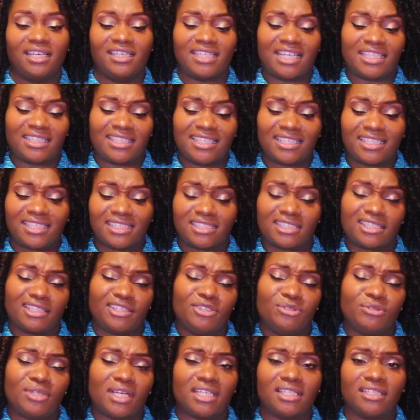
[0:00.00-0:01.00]
And I think it's
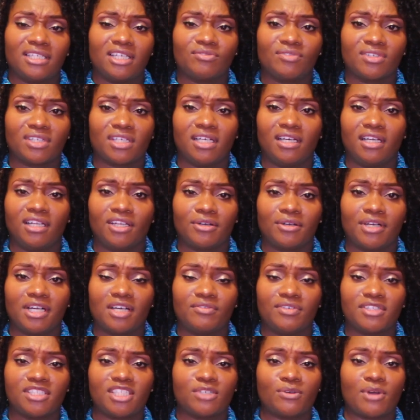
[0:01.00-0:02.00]
cute. I love the color
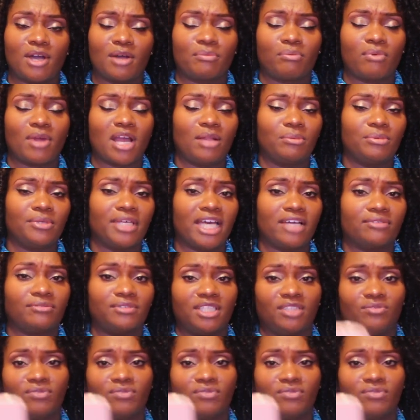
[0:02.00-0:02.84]
of it, so I'll probably have to